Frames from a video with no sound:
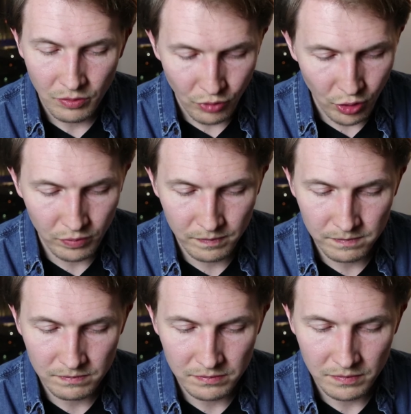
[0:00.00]
Nope.
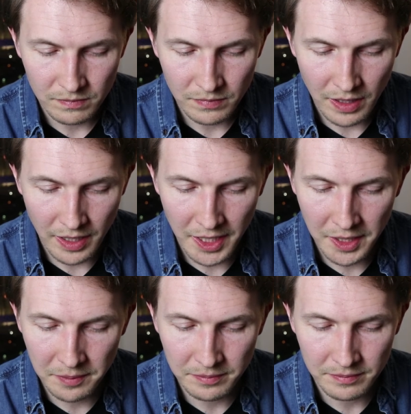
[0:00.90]
I
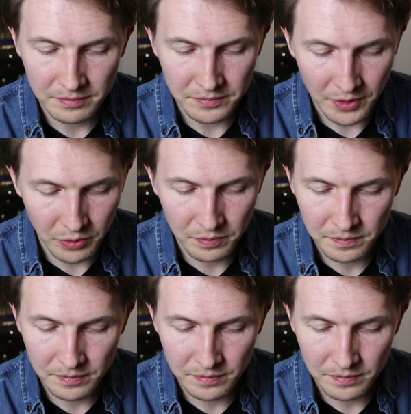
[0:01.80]
am. Nope.